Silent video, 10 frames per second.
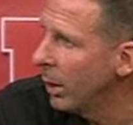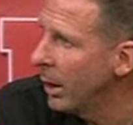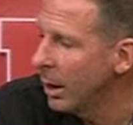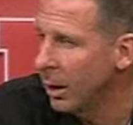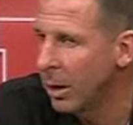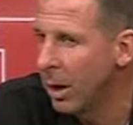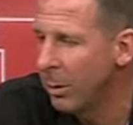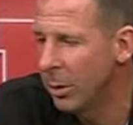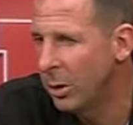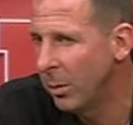what he can
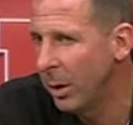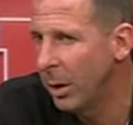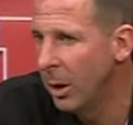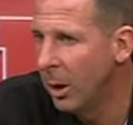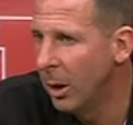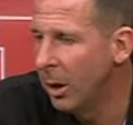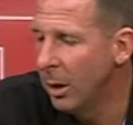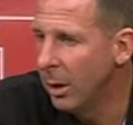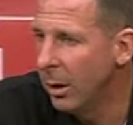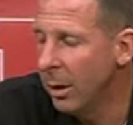accomplish. I mean,
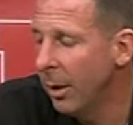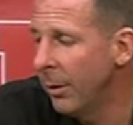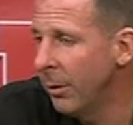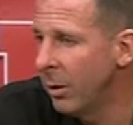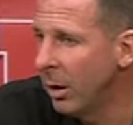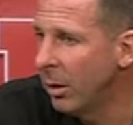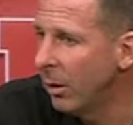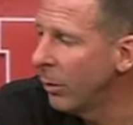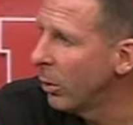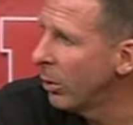obviously uh, that's
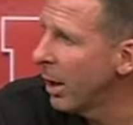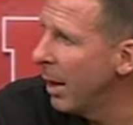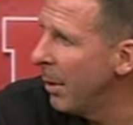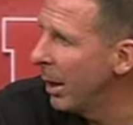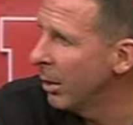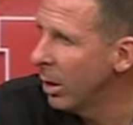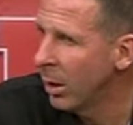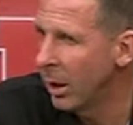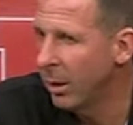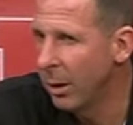his first time out
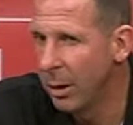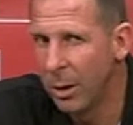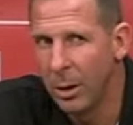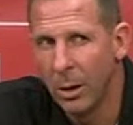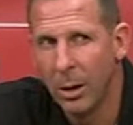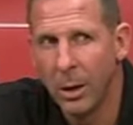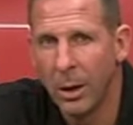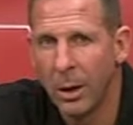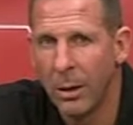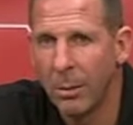there. I
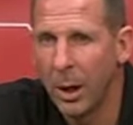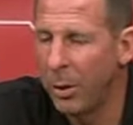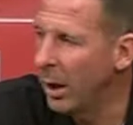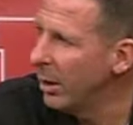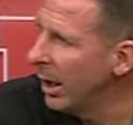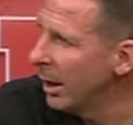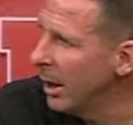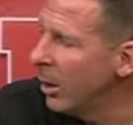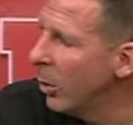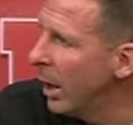um, I thought
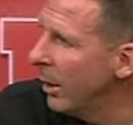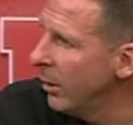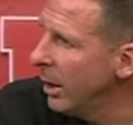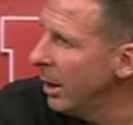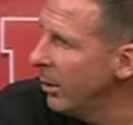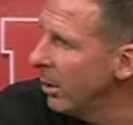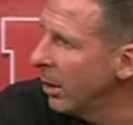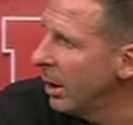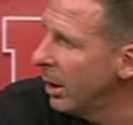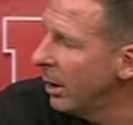technique wise, he needs to,
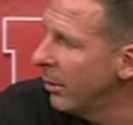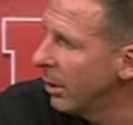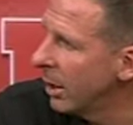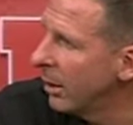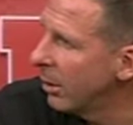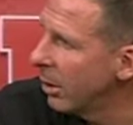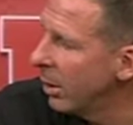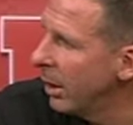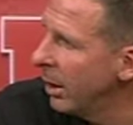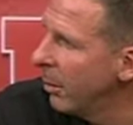he needs to get
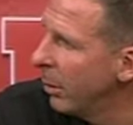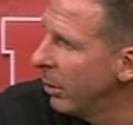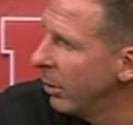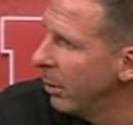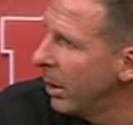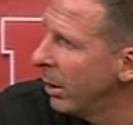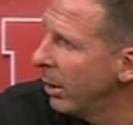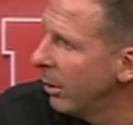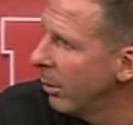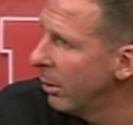cleaned up in some
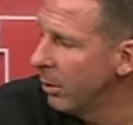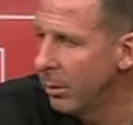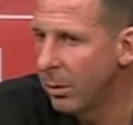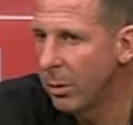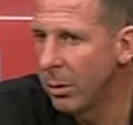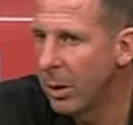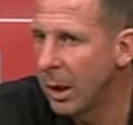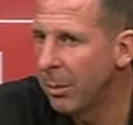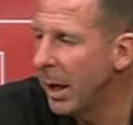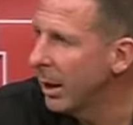areas and
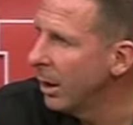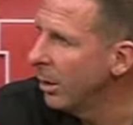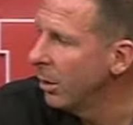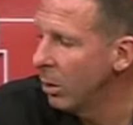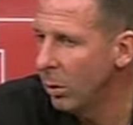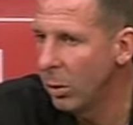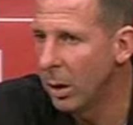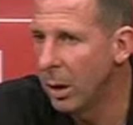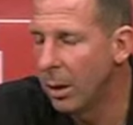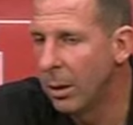get back into
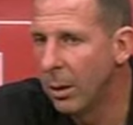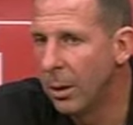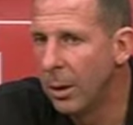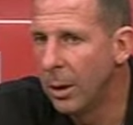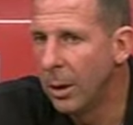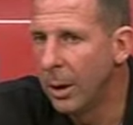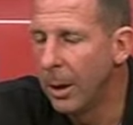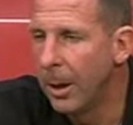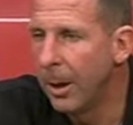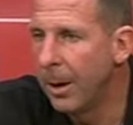uh,
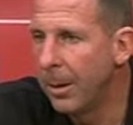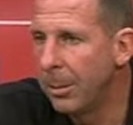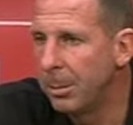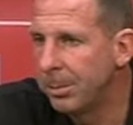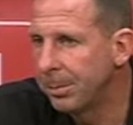um,